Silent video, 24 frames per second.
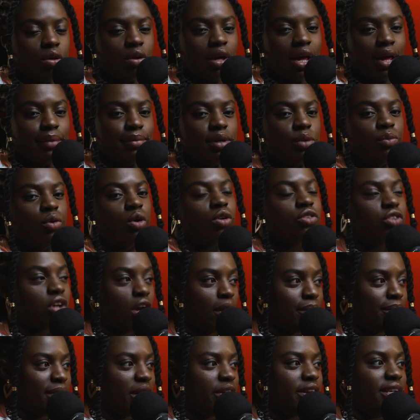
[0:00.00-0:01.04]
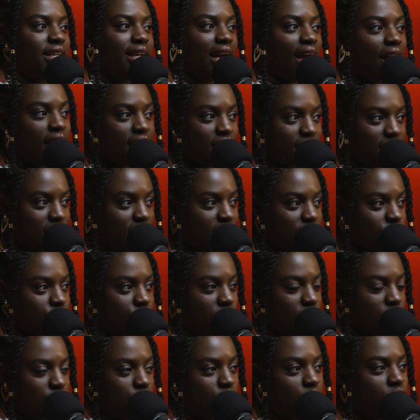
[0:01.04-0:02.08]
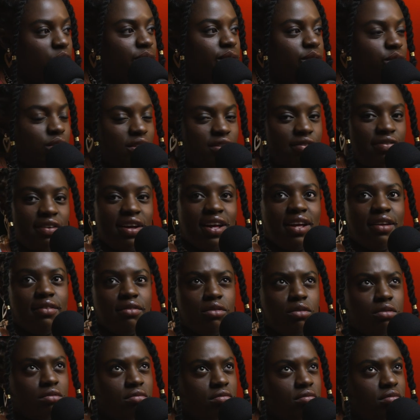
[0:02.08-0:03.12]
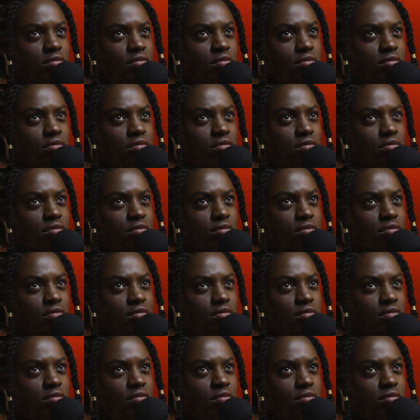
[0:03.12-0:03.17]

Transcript: I mean, we also got married young. I was 24, you were 25. No.